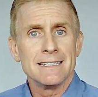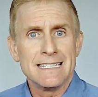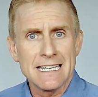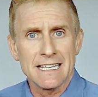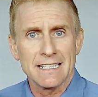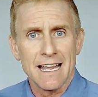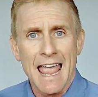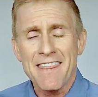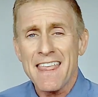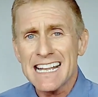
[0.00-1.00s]
did.
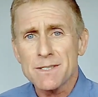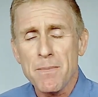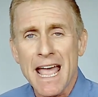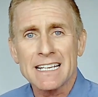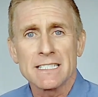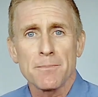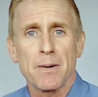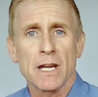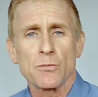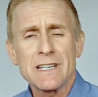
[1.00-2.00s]
And that's backed up
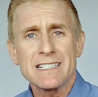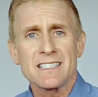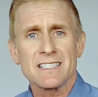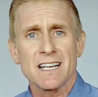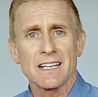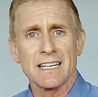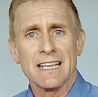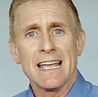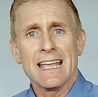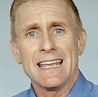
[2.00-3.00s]
by a recent
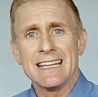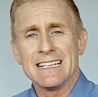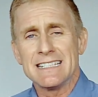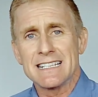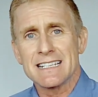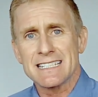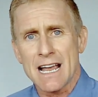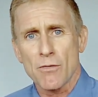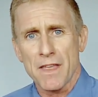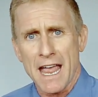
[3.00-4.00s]
study in
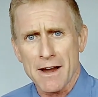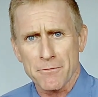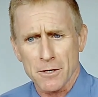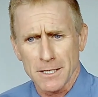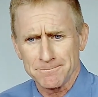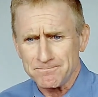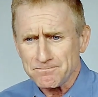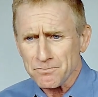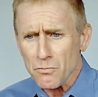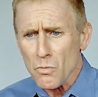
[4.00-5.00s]
South Africa
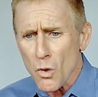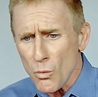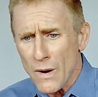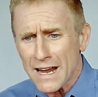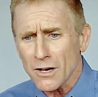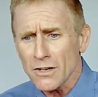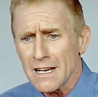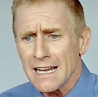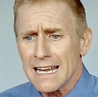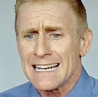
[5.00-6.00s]
where
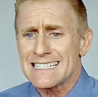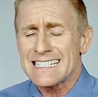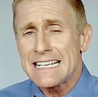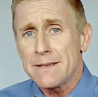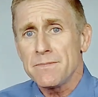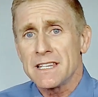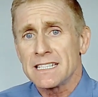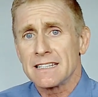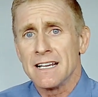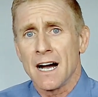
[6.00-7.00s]
it seemed
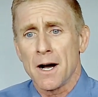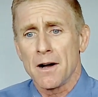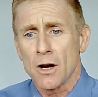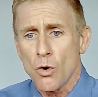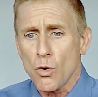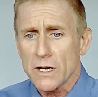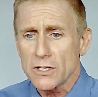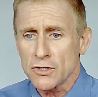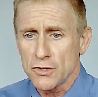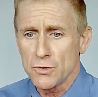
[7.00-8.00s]
that, uh,
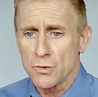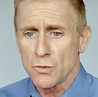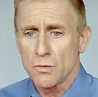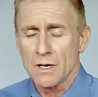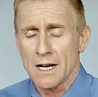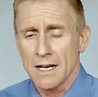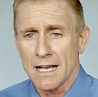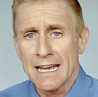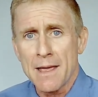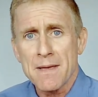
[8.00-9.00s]
according to uh,
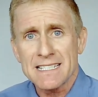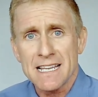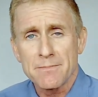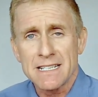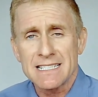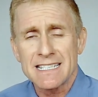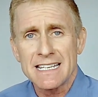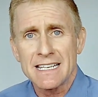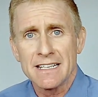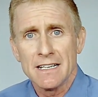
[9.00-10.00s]
an
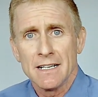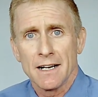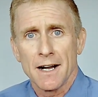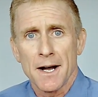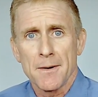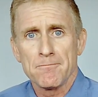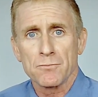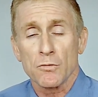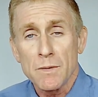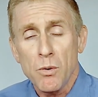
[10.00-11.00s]
MSNBC um,
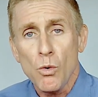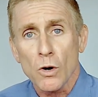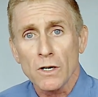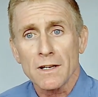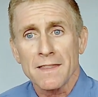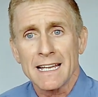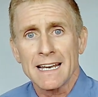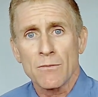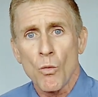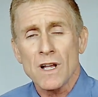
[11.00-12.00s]
report
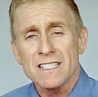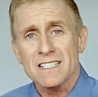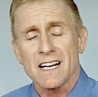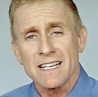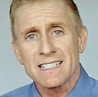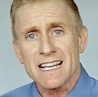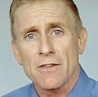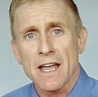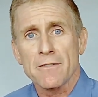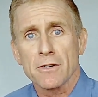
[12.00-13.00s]
that one study in
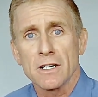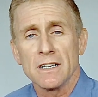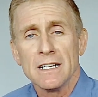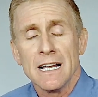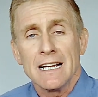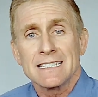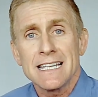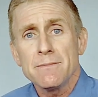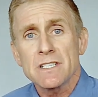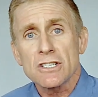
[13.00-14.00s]
South Africa
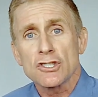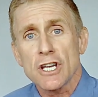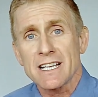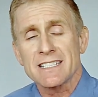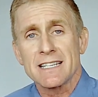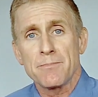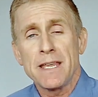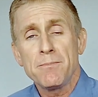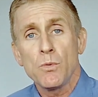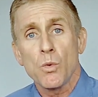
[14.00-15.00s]
seemed to suggest that
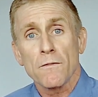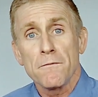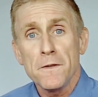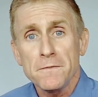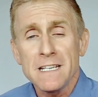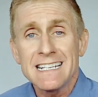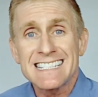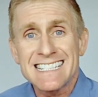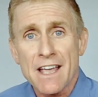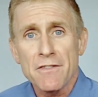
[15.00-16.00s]
people were 50 to
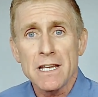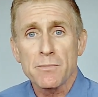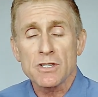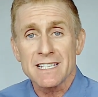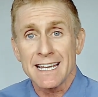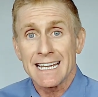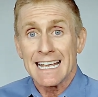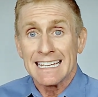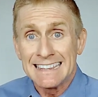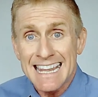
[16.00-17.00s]
70 percent
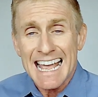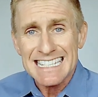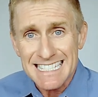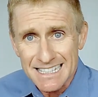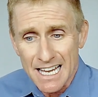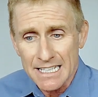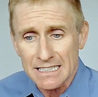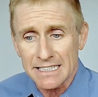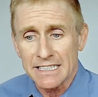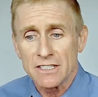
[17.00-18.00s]
less
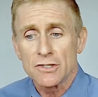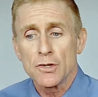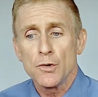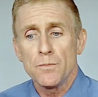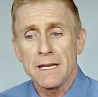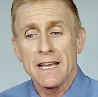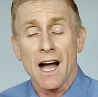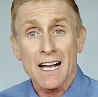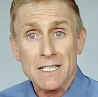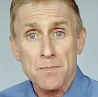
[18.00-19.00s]
likely to be
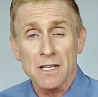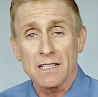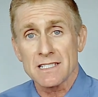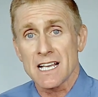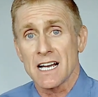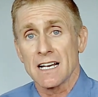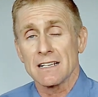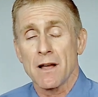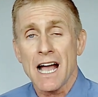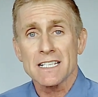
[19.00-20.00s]

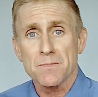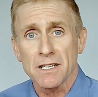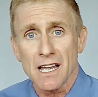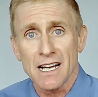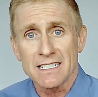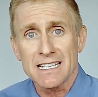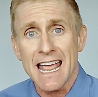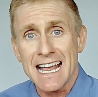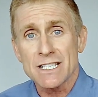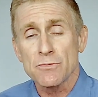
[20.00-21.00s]
hospitalized
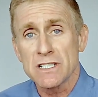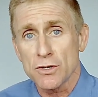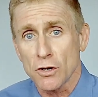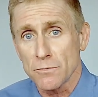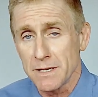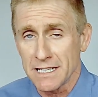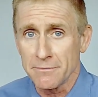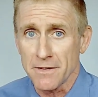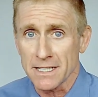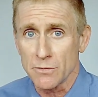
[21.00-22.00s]
as a result of being
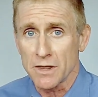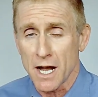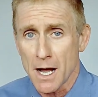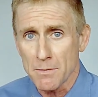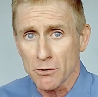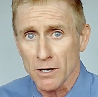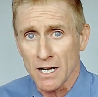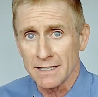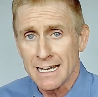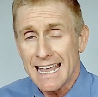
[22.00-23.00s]
infected with
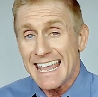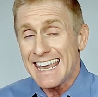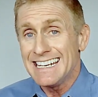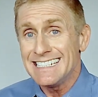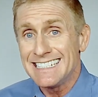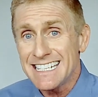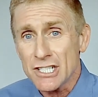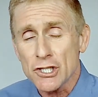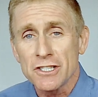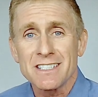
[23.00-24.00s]
Omicron. In
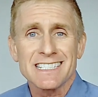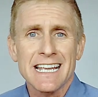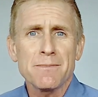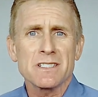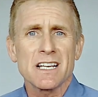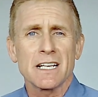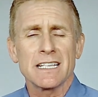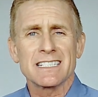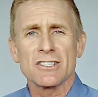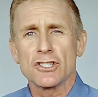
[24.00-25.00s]
addition, the same
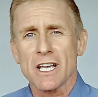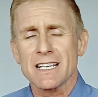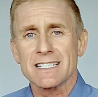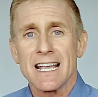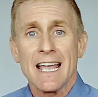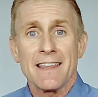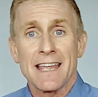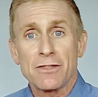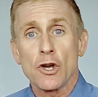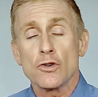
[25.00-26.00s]
study suggests
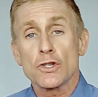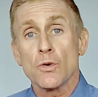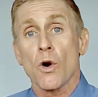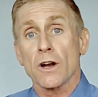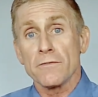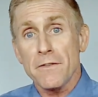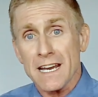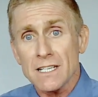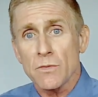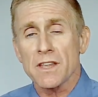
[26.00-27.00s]
that those who are
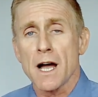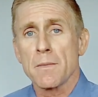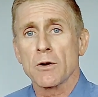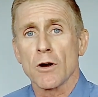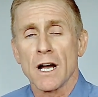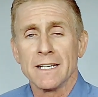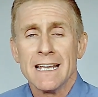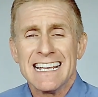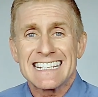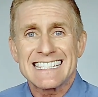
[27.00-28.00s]
infected with Omicron
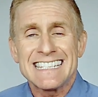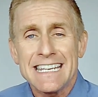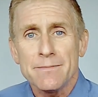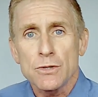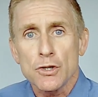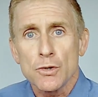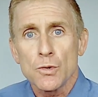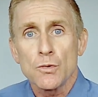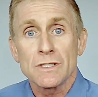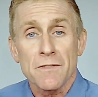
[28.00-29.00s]
seem
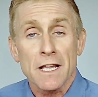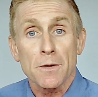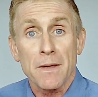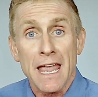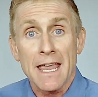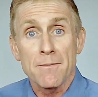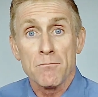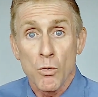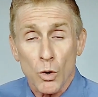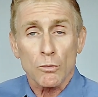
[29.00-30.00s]
to develop a
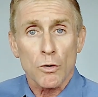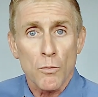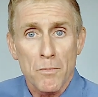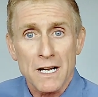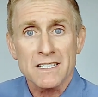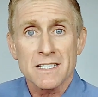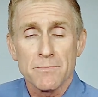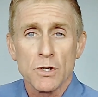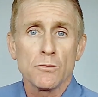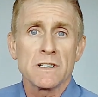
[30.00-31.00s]
more robust
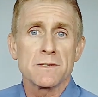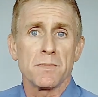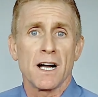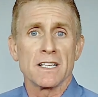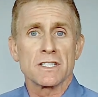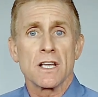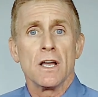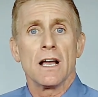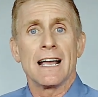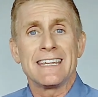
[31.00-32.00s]
immune response
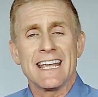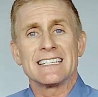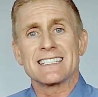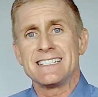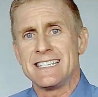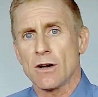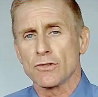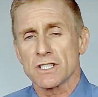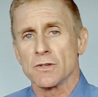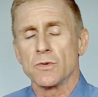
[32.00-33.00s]
against
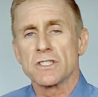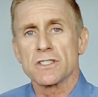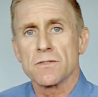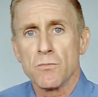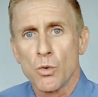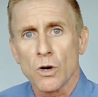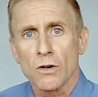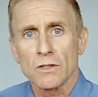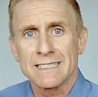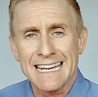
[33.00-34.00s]
Delta, which is a
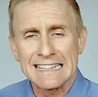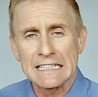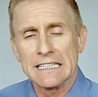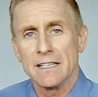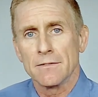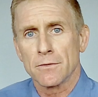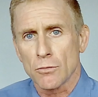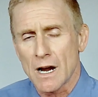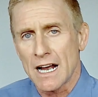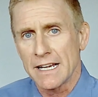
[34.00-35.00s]
more deadly
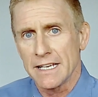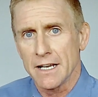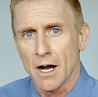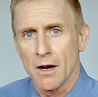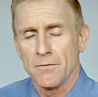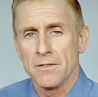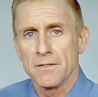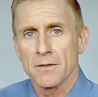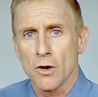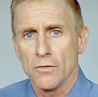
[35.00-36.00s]
variety of
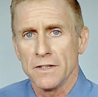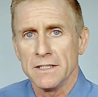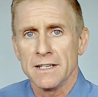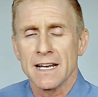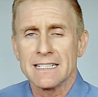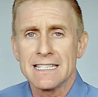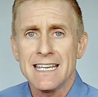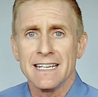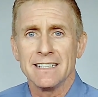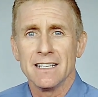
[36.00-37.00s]
COVID
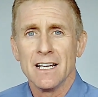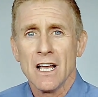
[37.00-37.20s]
19.